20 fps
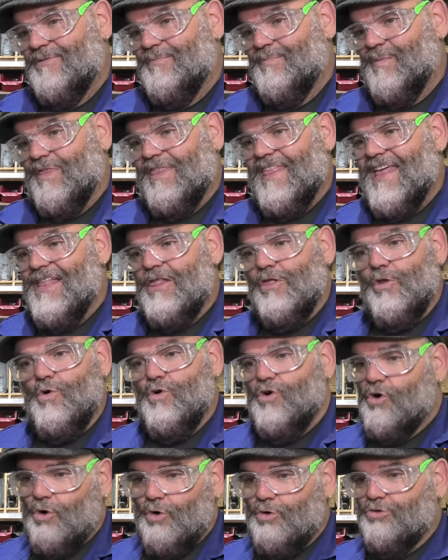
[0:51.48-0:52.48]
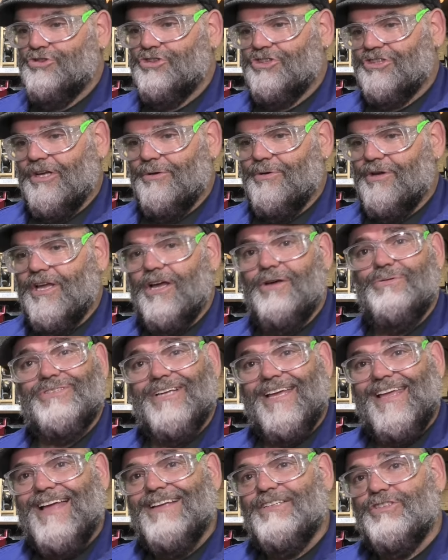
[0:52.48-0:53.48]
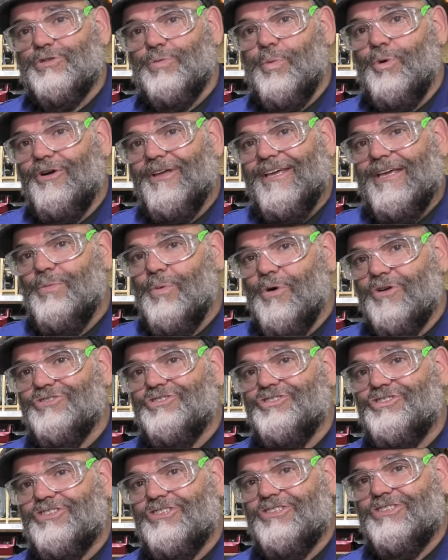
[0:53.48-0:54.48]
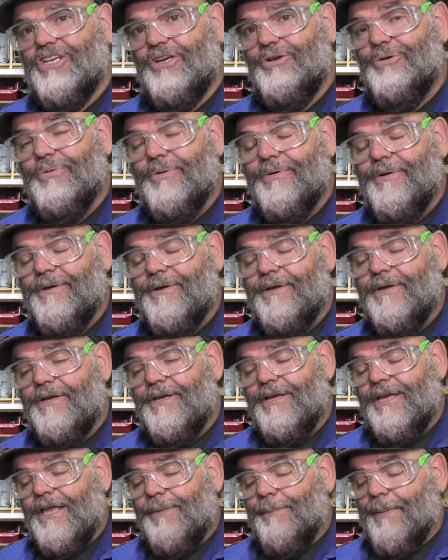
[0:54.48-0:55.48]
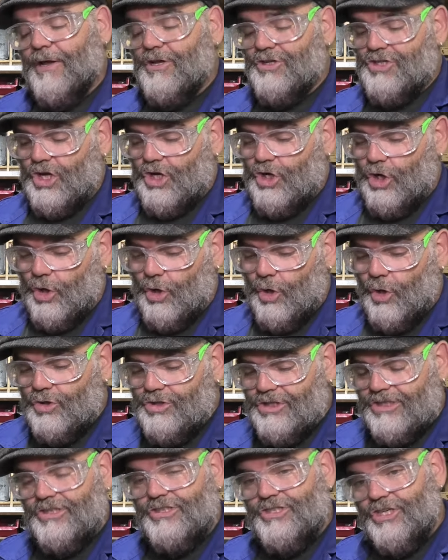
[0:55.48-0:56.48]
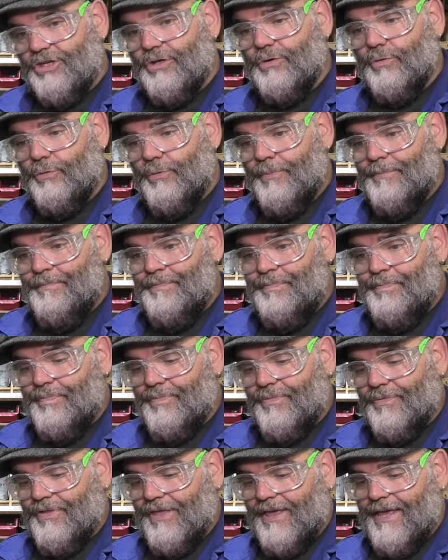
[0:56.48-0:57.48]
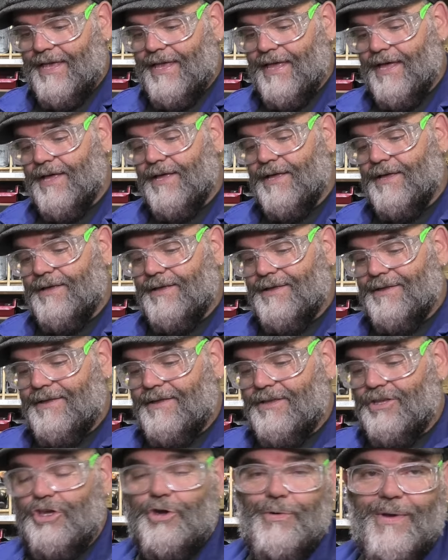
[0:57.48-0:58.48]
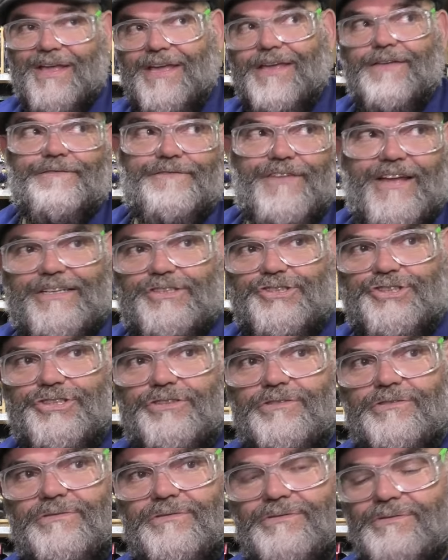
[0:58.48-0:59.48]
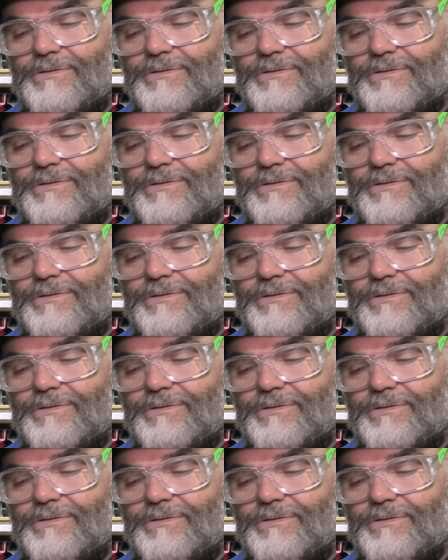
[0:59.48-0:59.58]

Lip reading: But that law also goes against what he wants to do. Because according to the UN Convention